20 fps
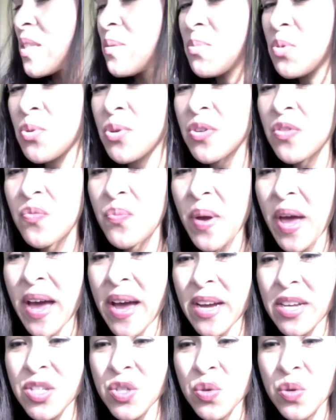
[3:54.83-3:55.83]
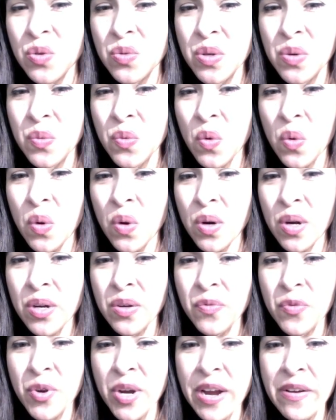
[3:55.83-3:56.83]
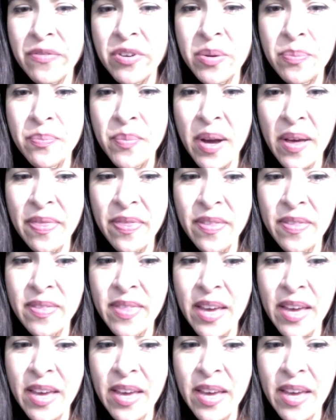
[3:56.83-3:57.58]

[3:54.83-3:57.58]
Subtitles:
some sort of badge or reward for every month